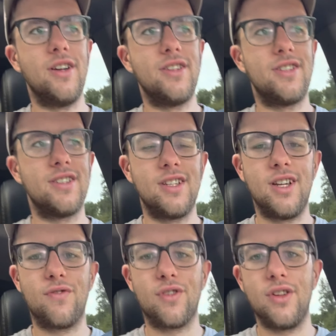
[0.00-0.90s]
It's just a
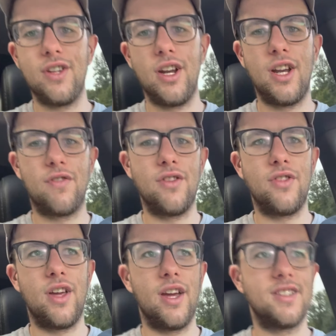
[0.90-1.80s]
different
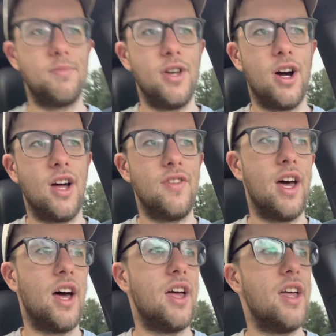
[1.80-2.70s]
thing. It's beyond
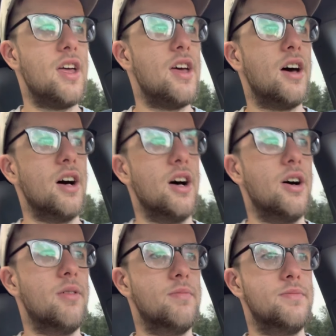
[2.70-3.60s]

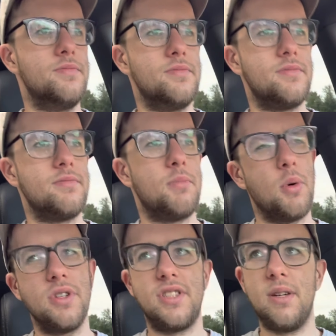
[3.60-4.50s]
that. But
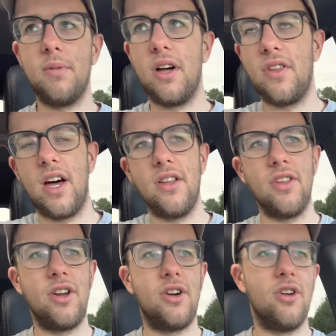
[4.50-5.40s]
we'll see about that
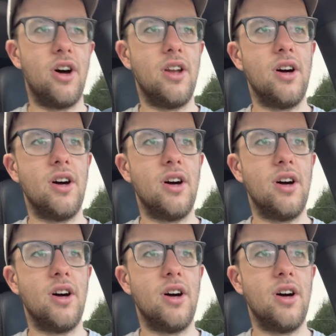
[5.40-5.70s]
later on.